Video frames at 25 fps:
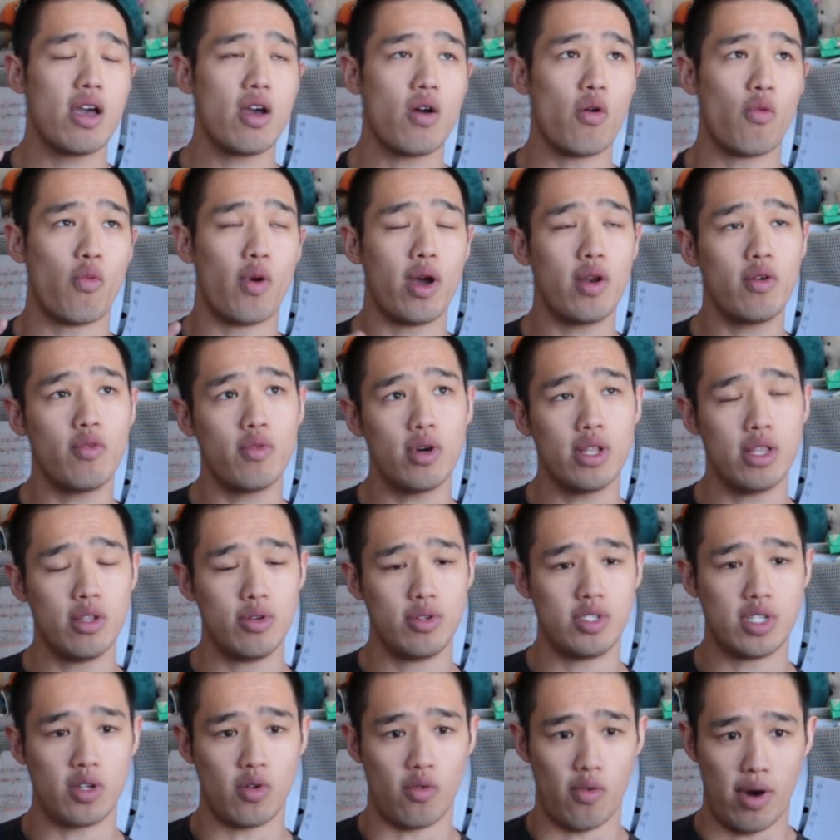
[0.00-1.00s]
when we're
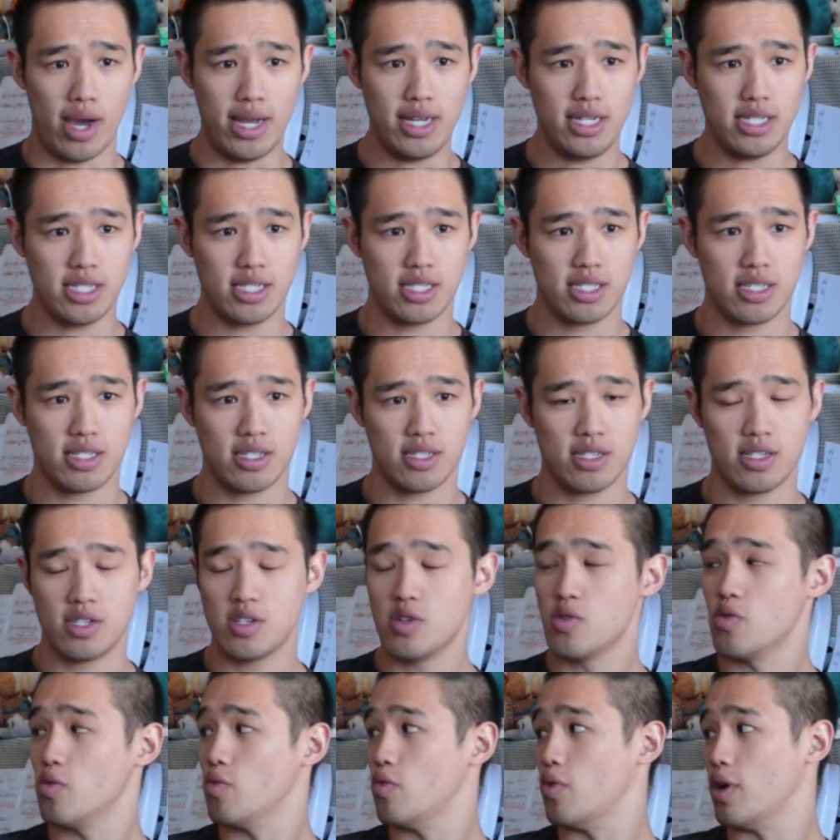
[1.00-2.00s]
losing weight,
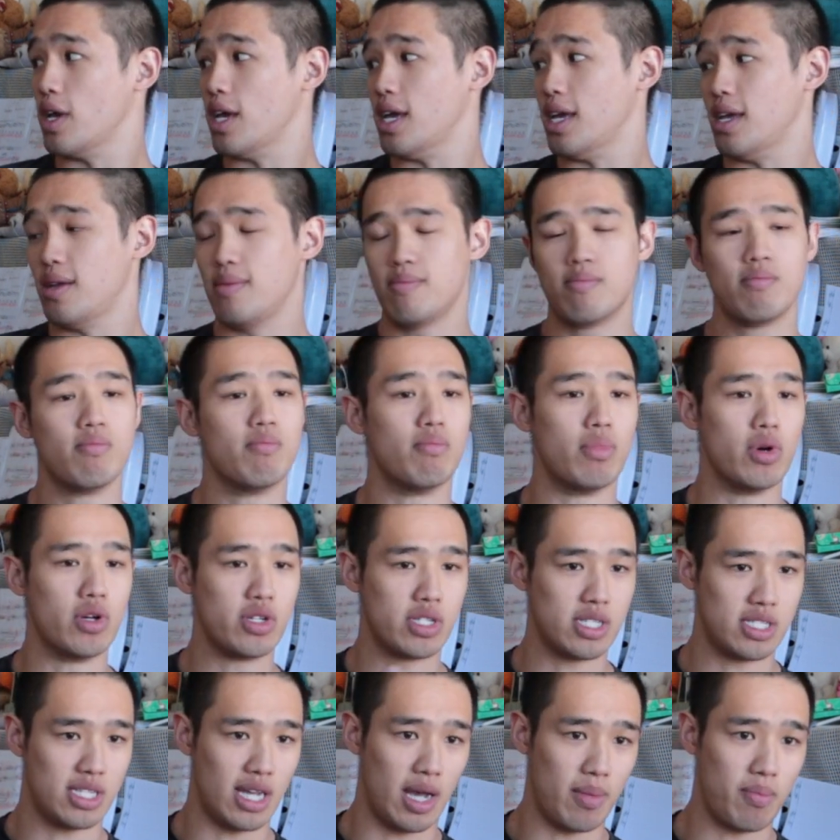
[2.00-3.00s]

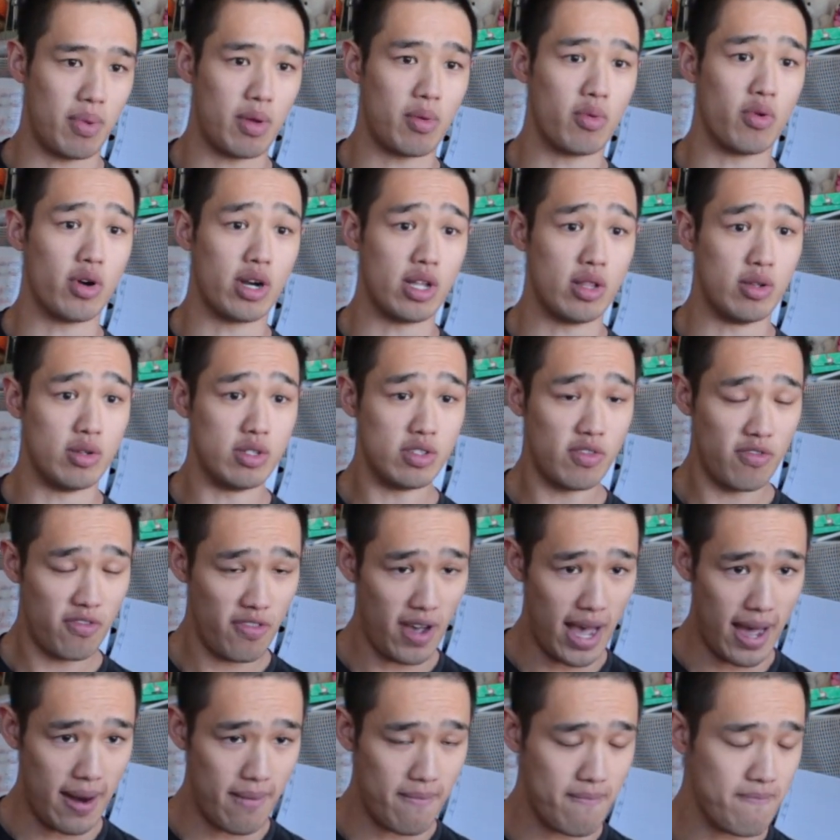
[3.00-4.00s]
most of the time people want to lose
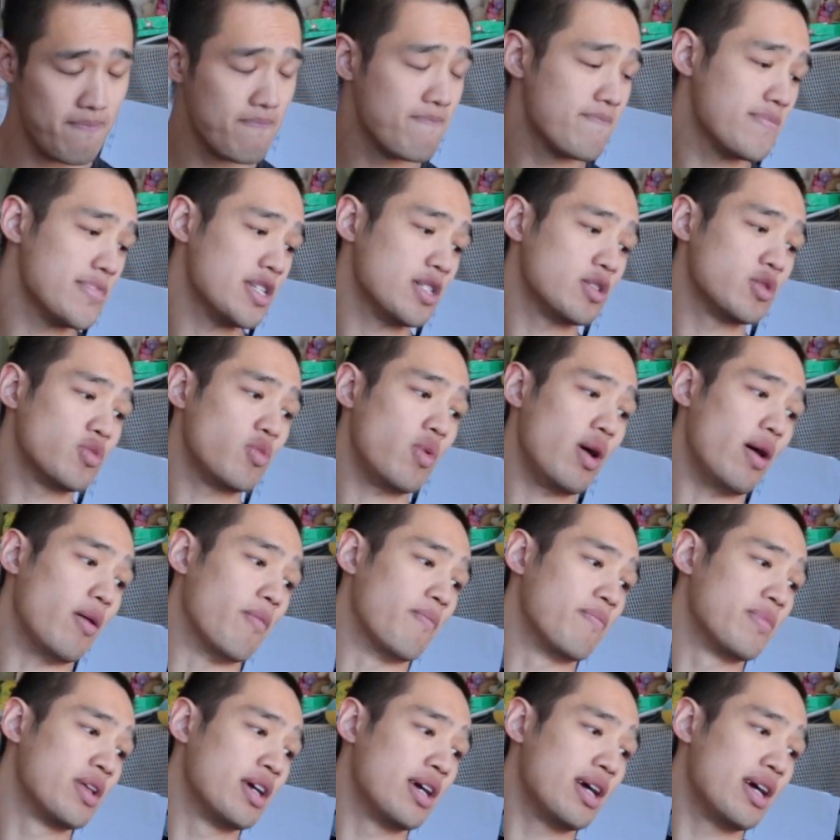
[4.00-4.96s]
fat as well.